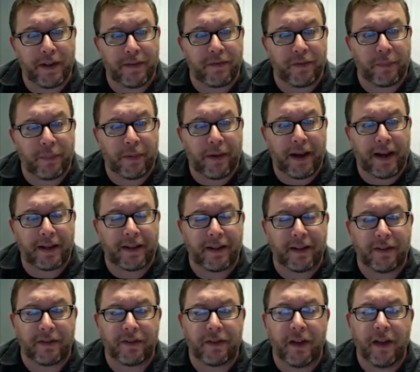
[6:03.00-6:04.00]
in for
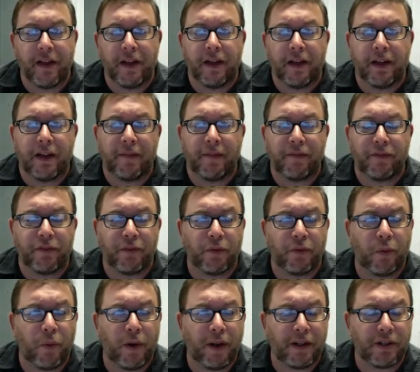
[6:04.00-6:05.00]
practice
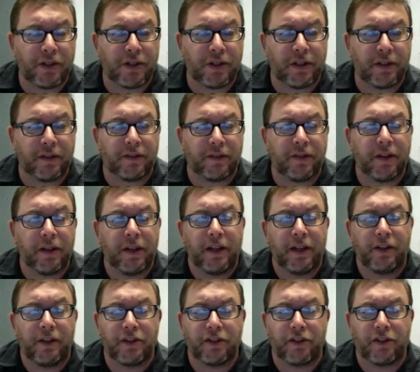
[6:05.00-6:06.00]
some questions
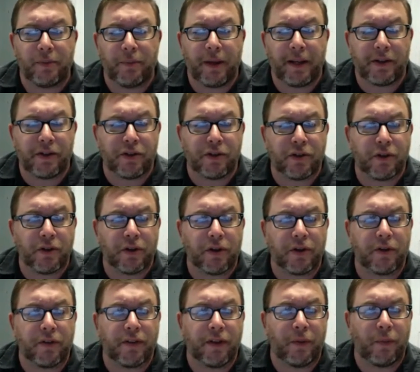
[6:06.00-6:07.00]
just to make
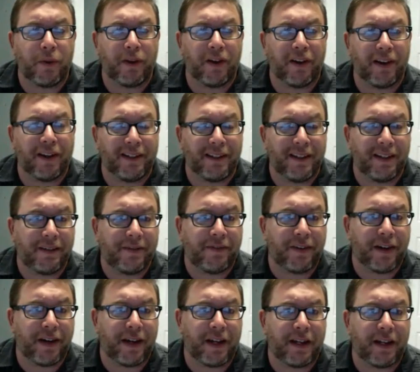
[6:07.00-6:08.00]
sure that we are
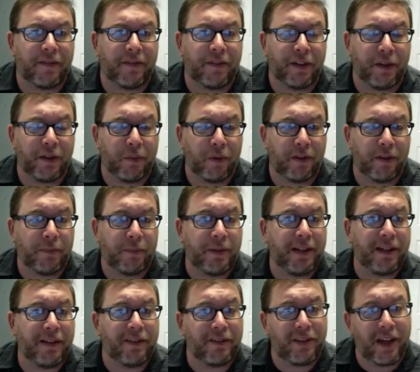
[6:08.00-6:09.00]
identifying if anyone is
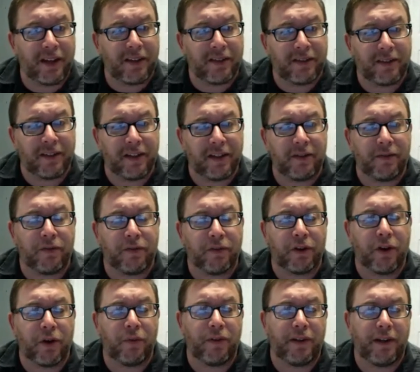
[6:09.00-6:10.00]
being tested for
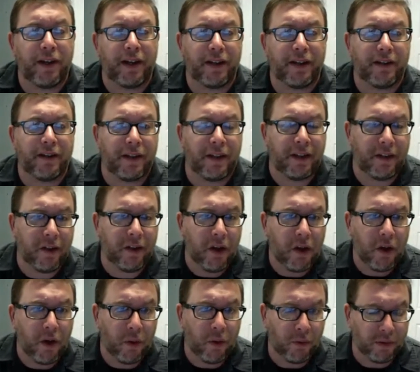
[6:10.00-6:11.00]
COVID-19
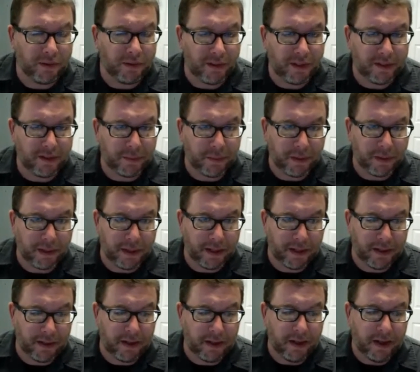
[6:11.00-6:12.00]
or is
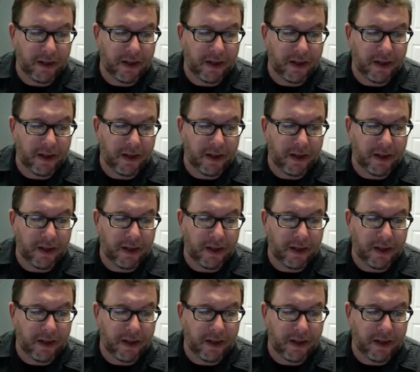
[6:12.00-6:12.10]
displaying